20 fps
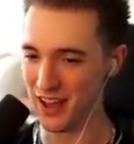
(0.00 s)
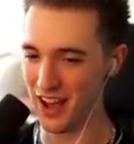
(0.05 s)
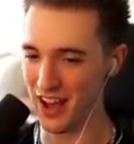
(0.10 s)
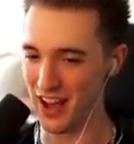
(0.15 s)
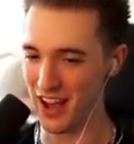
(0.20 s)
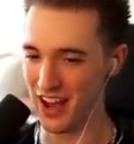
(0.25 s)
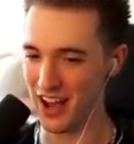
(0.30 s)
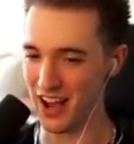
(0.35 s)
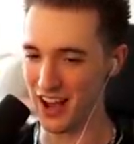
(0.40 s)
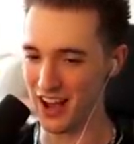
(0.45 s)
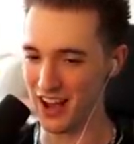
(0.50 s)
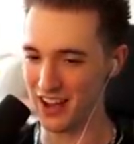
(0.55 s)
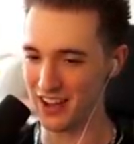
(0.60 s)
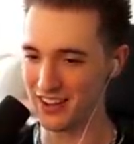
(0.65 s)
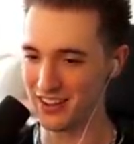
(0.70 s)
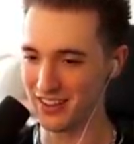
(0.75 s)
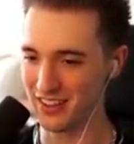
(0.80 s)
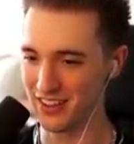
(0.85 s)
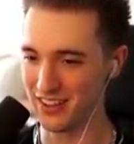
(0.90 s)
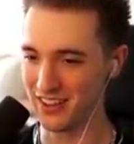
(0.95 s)

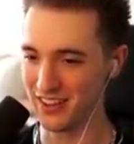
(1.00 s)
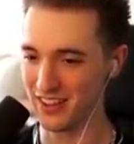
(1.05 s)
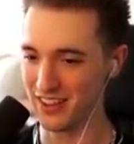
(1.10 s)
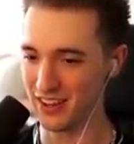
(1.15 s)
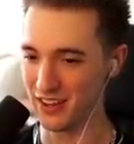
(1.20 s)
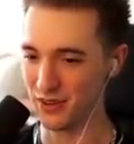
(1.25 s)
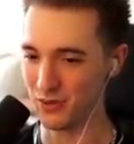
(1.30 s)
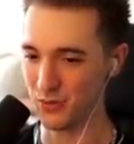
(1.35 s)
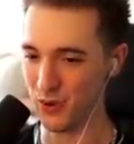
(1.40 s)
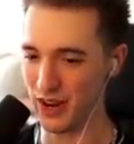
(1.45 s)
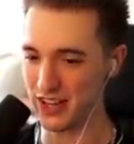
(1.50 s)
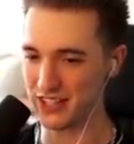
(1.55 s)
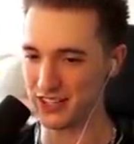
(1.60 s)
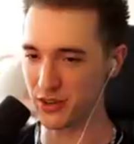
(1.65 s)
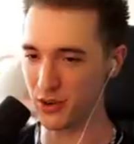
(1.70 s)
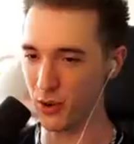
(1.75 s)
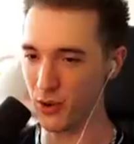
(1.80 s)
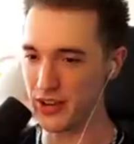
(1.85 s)
uh, where's?